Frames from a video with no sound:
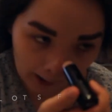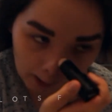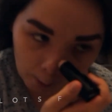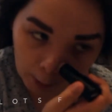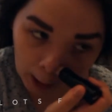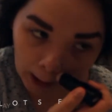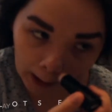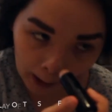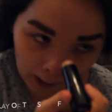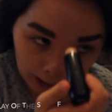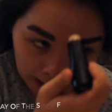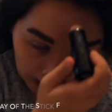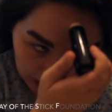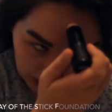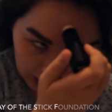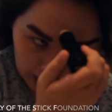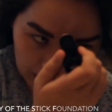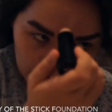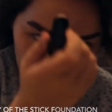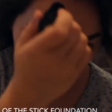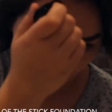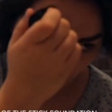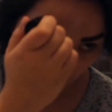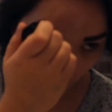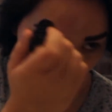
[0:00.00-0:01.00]
It
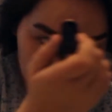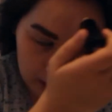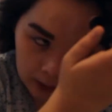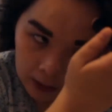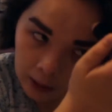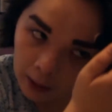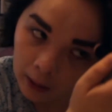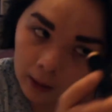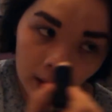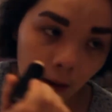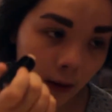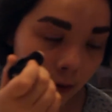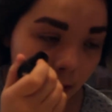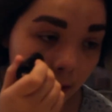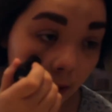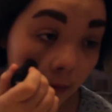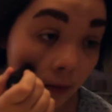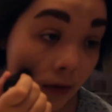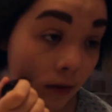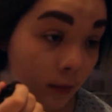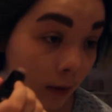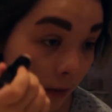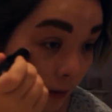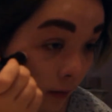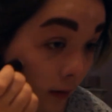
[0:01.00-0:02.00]
seems
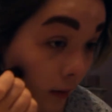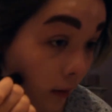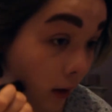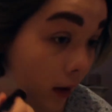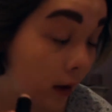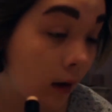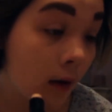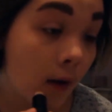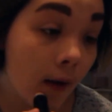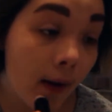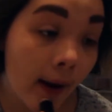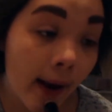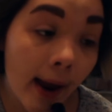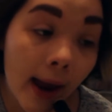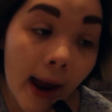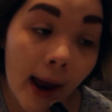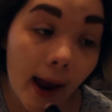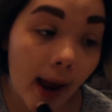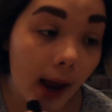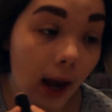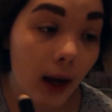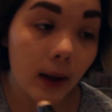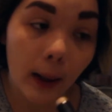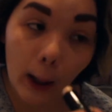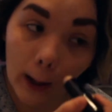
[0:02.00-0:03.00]
to be doing
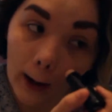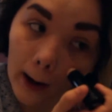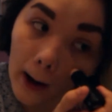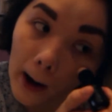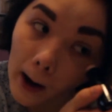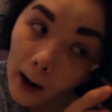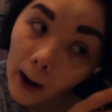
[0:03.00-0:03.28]
okay.